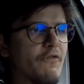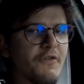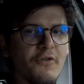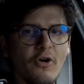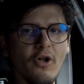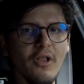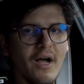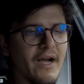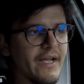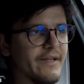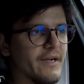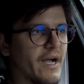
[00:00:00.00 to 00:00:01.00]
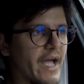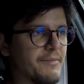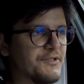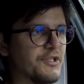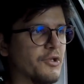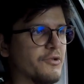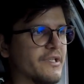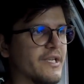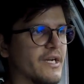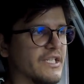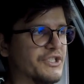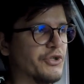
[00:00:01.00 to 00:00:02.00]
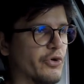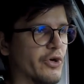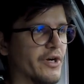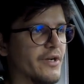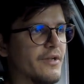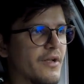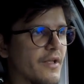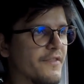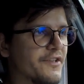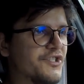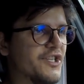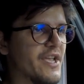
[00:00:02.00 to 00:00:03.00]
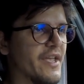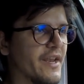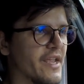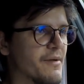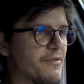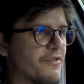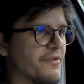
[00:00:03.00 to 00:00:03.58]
Overall, I absolutely adore the G80